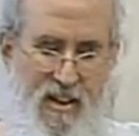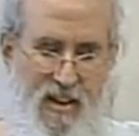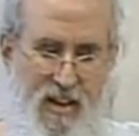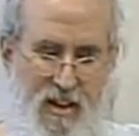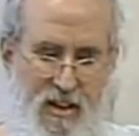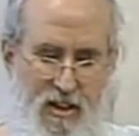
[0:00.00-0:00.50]

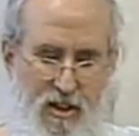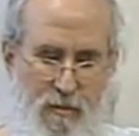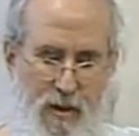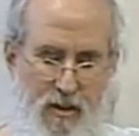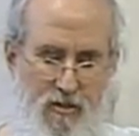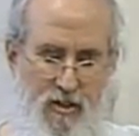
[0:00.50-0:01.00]
and Hume
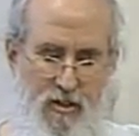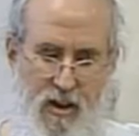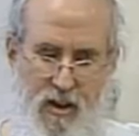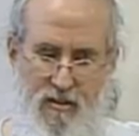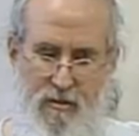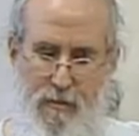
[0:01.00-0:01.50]
actually
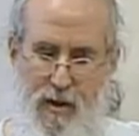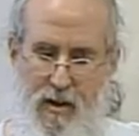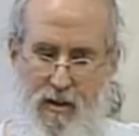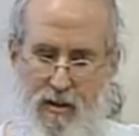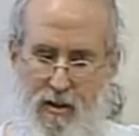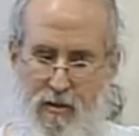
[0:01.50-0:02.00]
talks
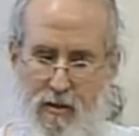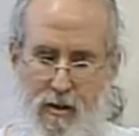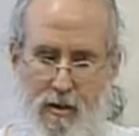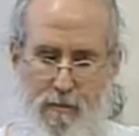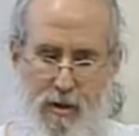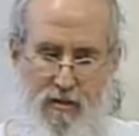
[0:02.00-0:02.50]
about, you know, that
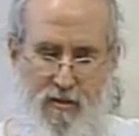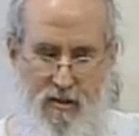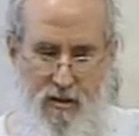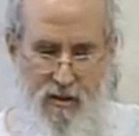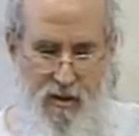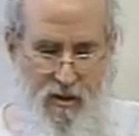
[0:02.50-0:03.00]

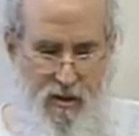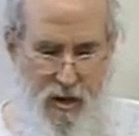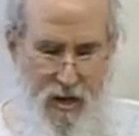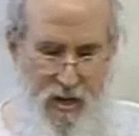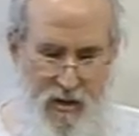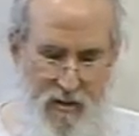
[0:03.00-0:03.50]
basically that
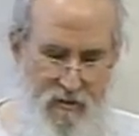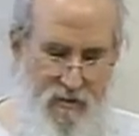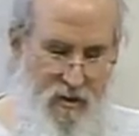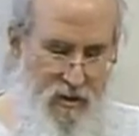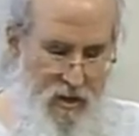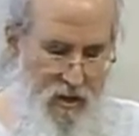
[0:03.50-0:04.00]
God is,
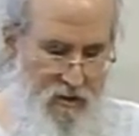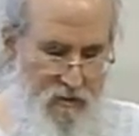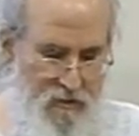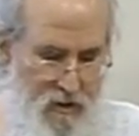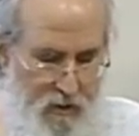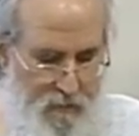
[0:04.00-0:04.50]

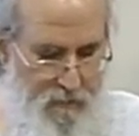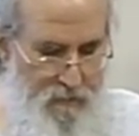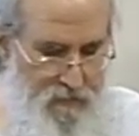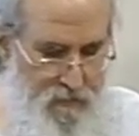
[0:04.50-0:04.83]
is um,